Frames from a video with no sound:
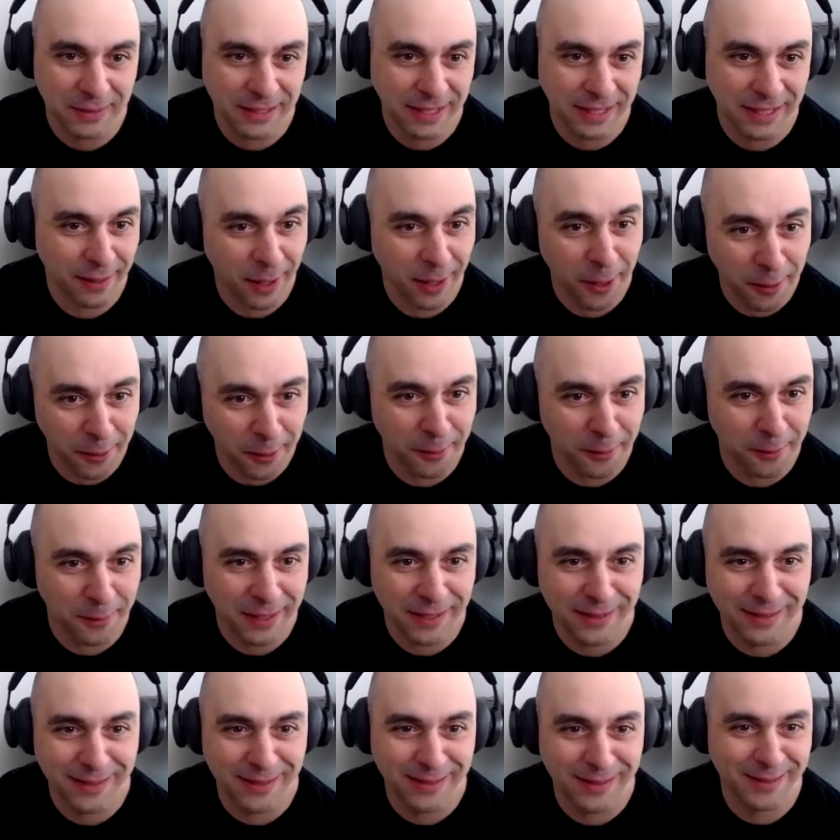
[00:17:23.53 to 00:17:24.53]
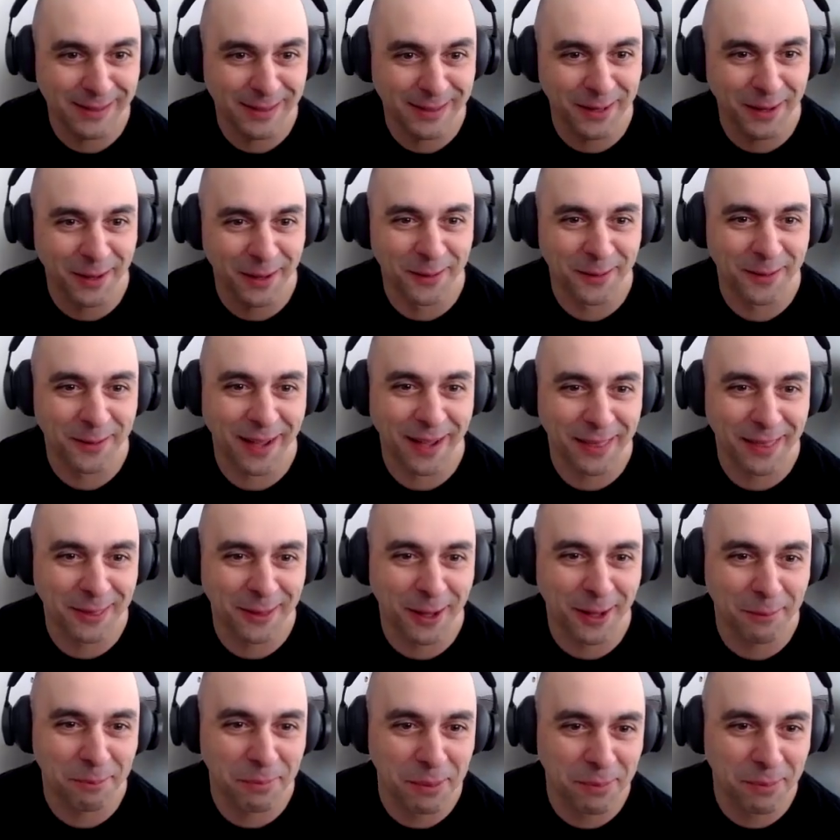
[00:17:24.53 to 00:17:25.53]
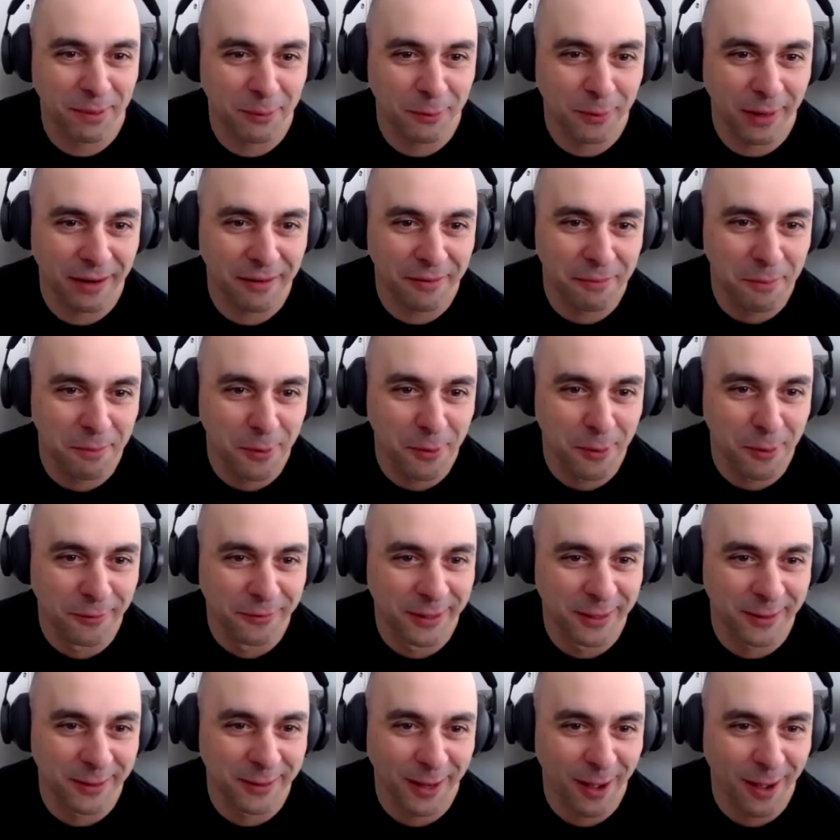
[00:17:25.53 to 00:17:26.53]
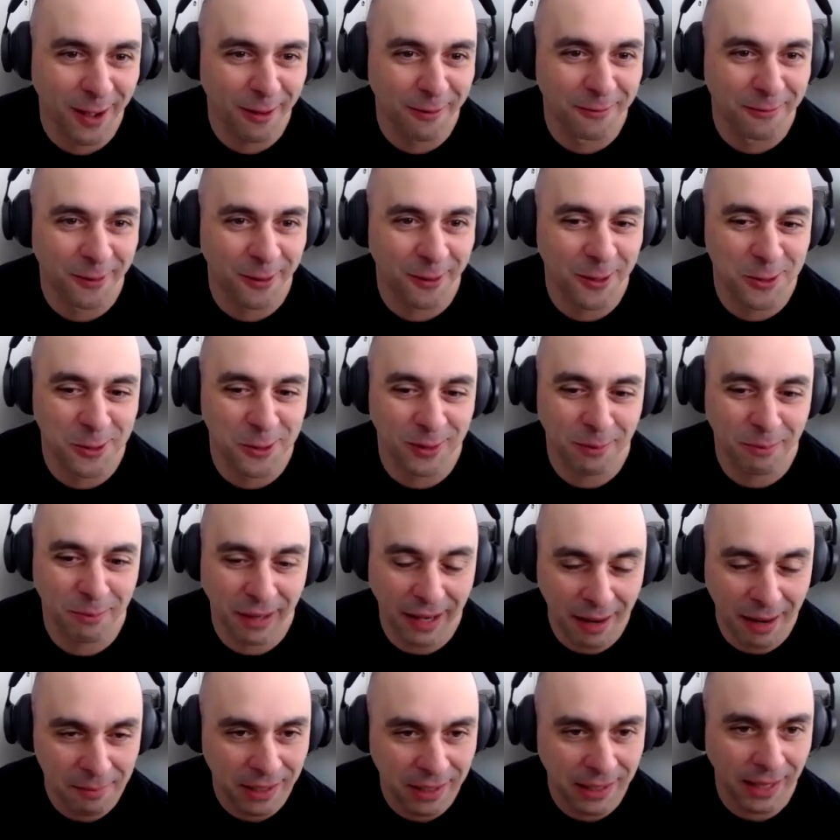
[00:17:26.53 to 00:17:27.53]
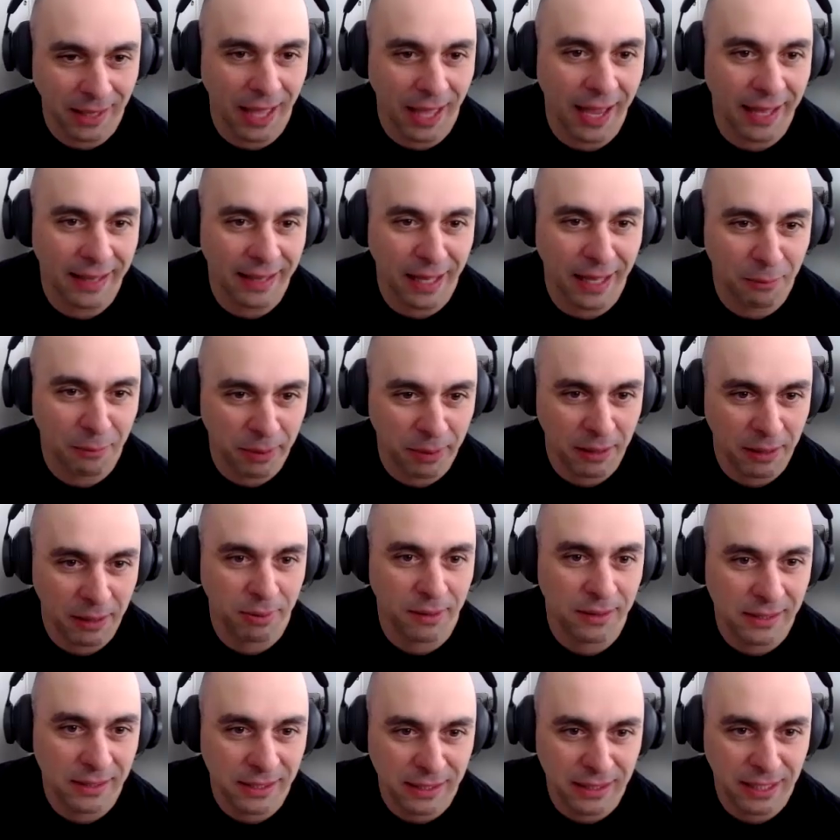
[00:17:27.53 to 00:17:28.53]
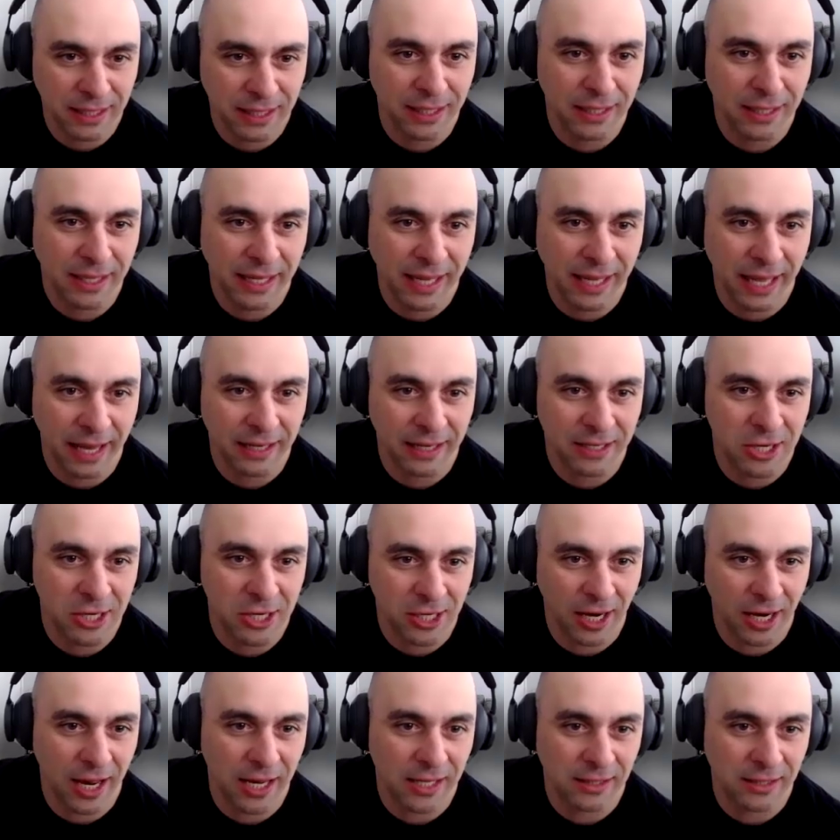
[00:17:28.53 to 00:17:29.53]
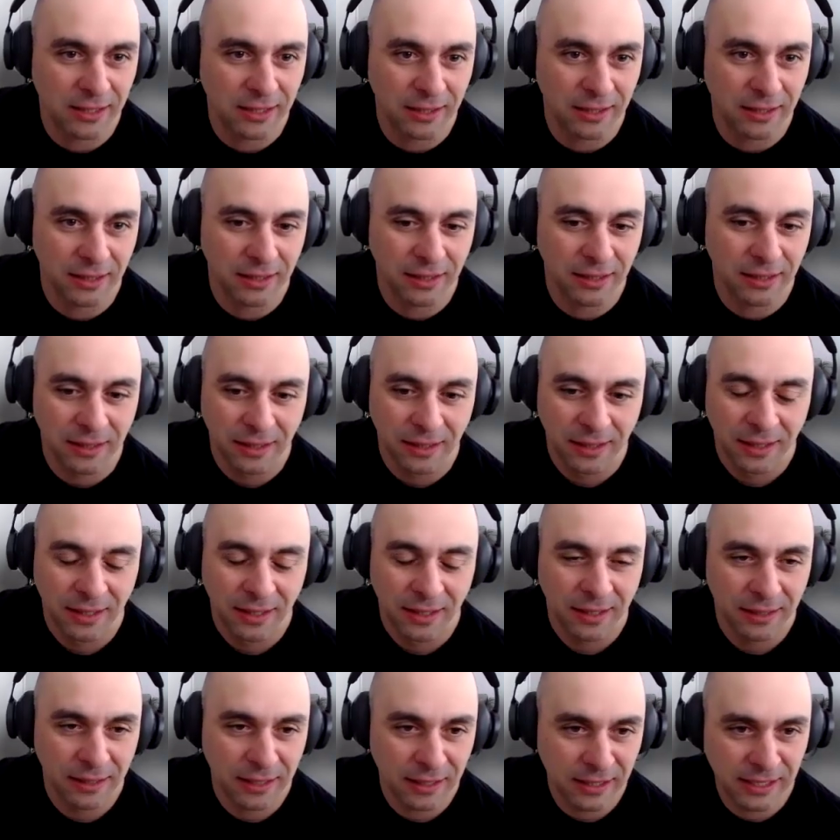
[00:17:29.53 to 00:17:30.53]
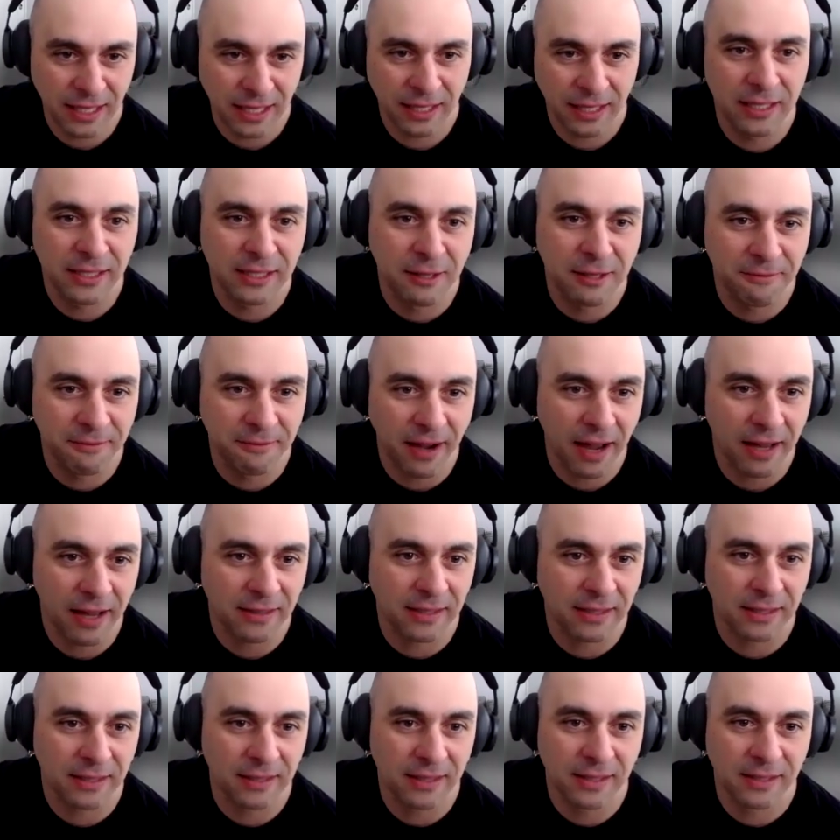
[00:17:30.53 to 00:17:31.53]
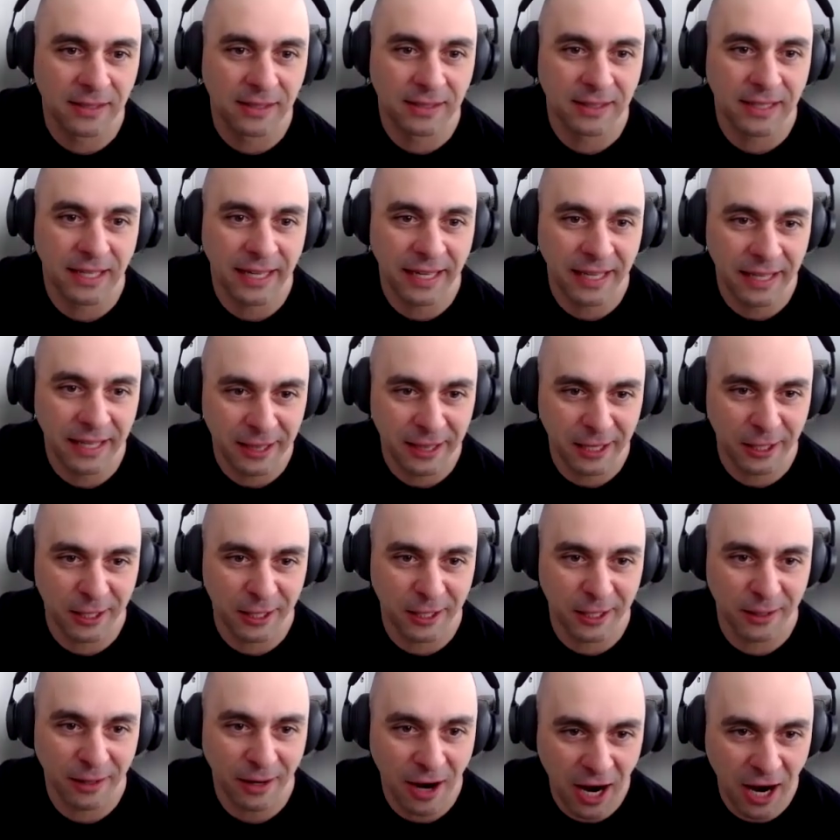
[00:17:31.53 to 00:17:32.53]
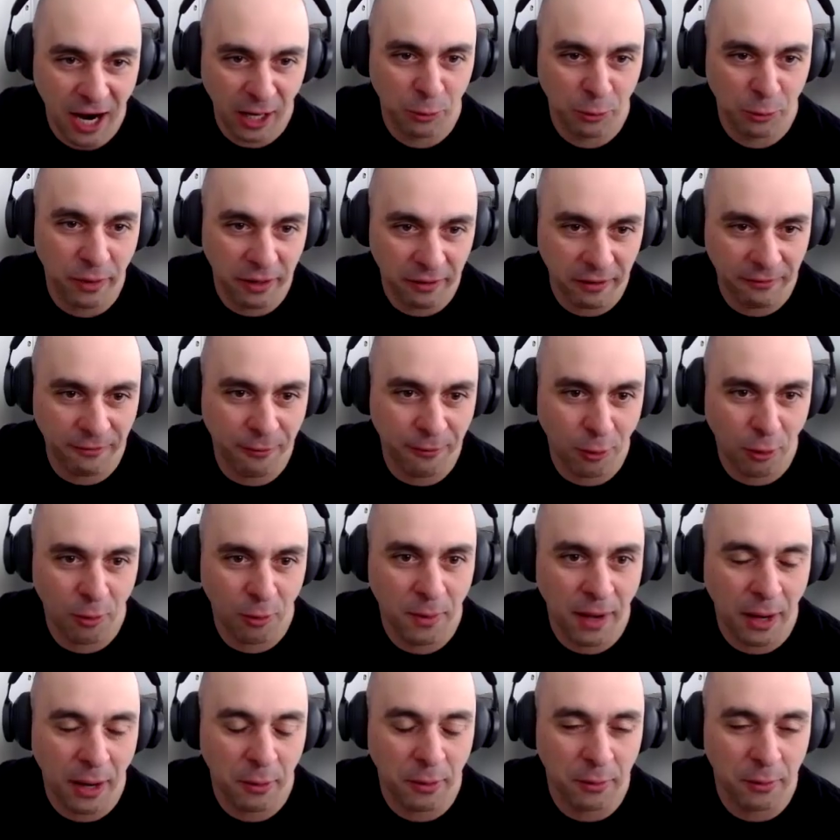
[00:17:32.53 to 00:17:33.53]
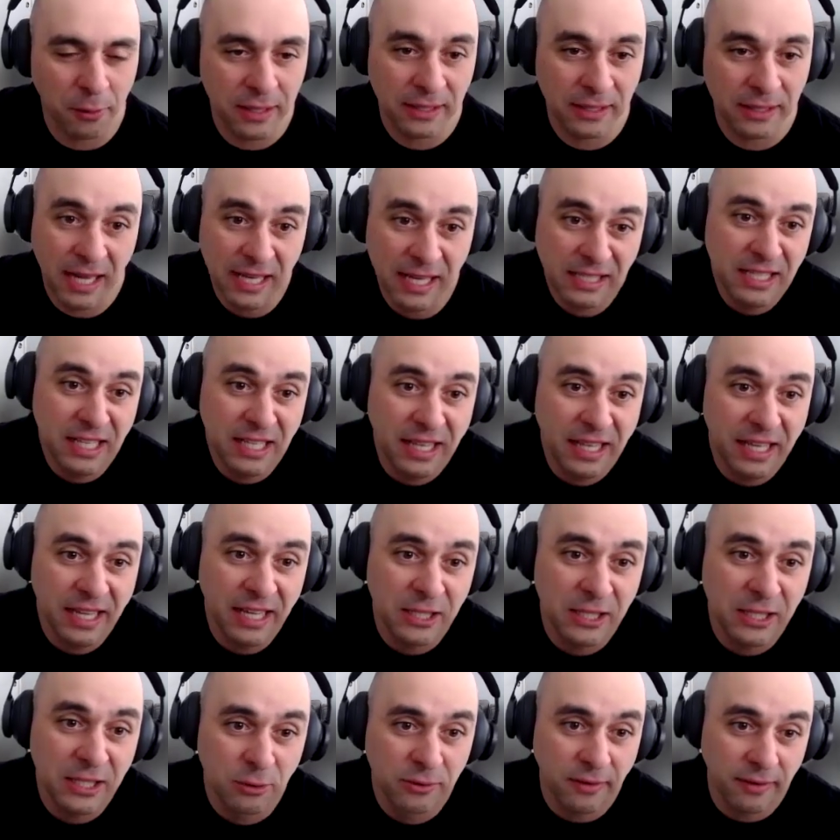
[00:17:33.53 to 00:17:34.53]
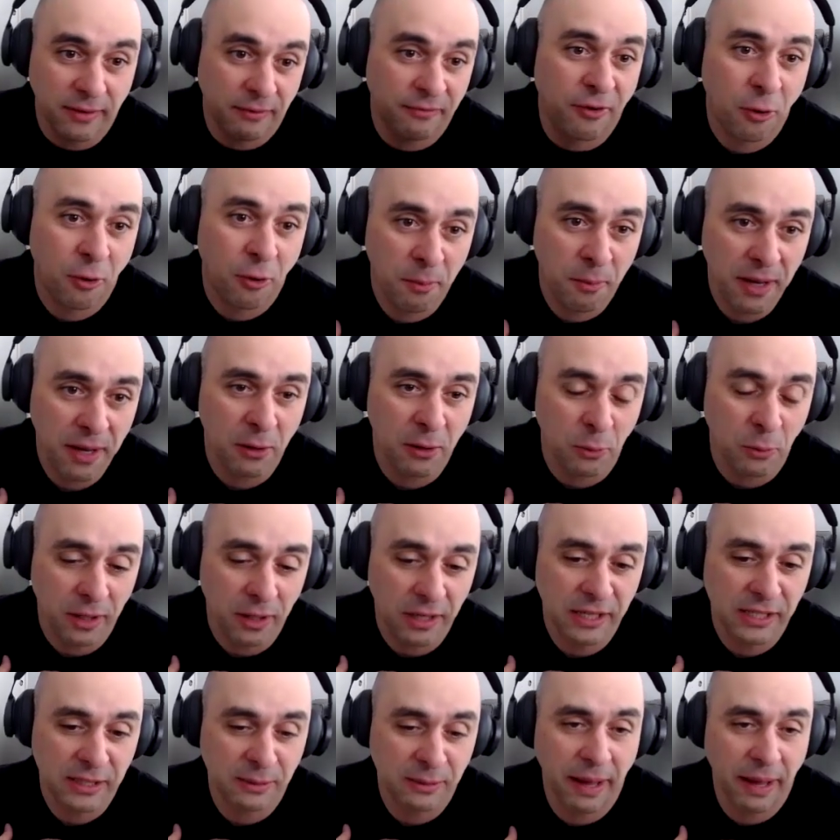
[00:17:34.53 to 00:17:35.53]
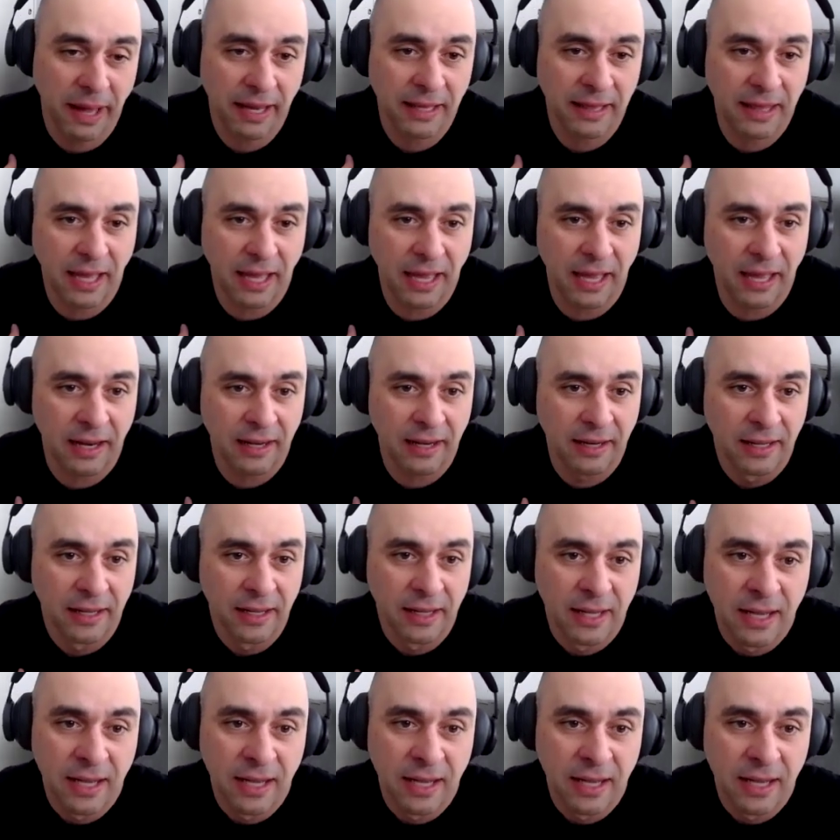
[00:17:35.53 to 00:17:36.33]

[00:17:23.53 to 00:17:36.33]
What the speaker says: It's like, oh, it's I thought people would have moved to all virtual, but I'm glad that people still get a chance to see these devices in their hardware form, how it was. I still think it's useful. For me, it was back then.